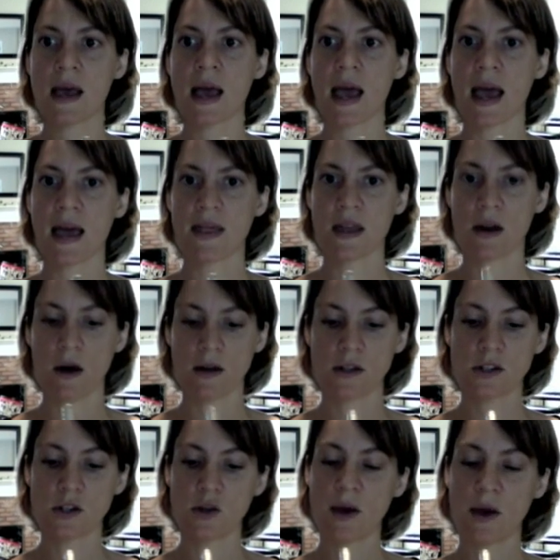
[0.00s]
and then
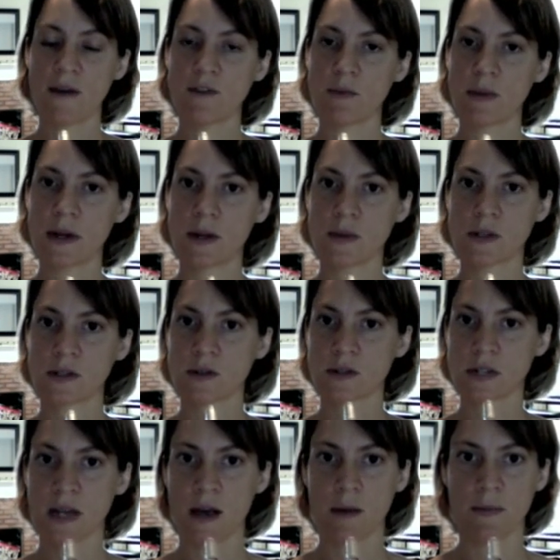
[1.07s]
also you have your penny whistle
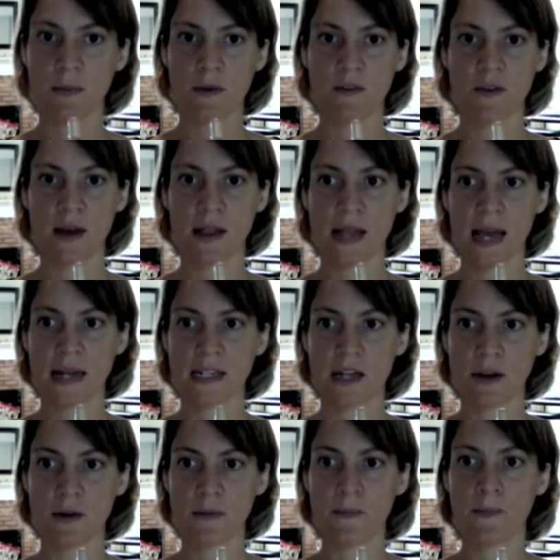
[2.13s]
to help you find that
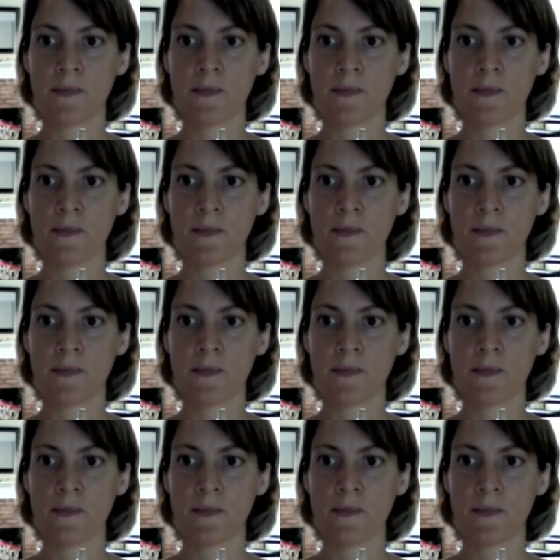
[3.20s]
tone.